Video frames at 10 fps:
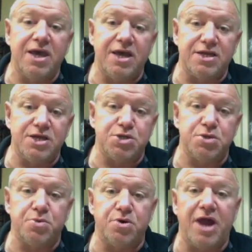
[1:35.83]
In
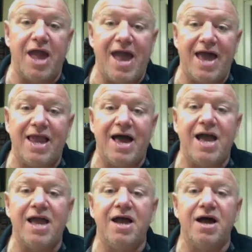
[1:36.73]
addition, we're an
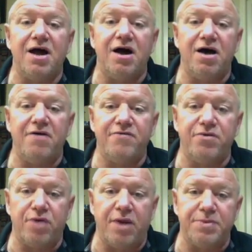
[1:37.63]
ally of
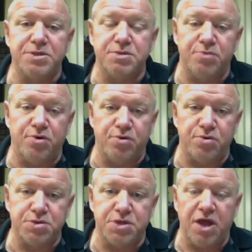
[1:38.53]
the rapists and murderers.